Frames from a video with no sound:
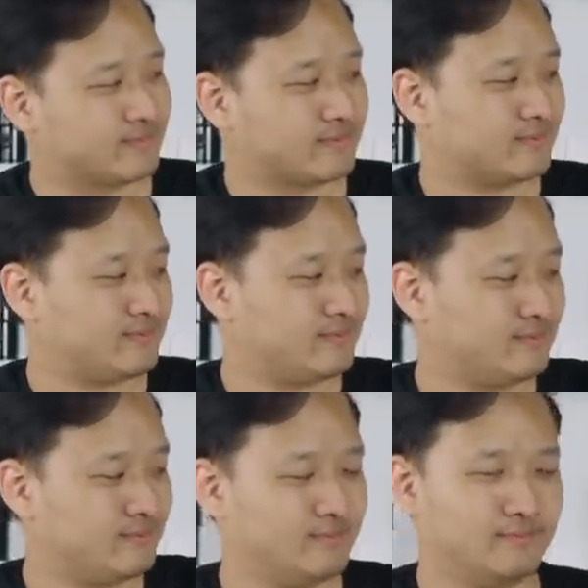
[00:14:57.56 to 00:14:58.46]

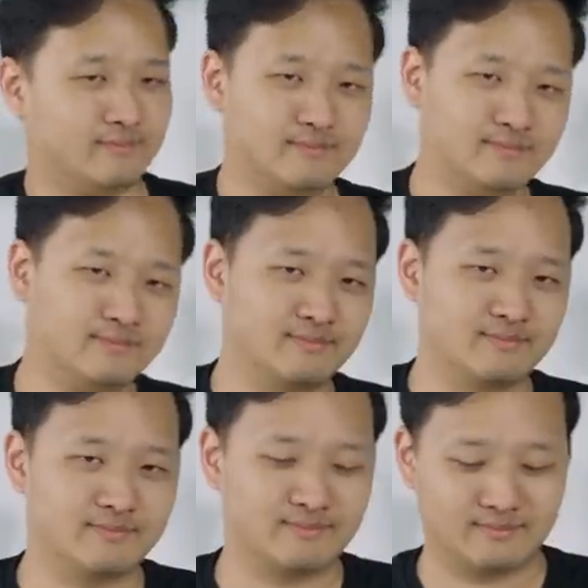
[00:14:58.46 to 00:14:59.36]
(no one is talking)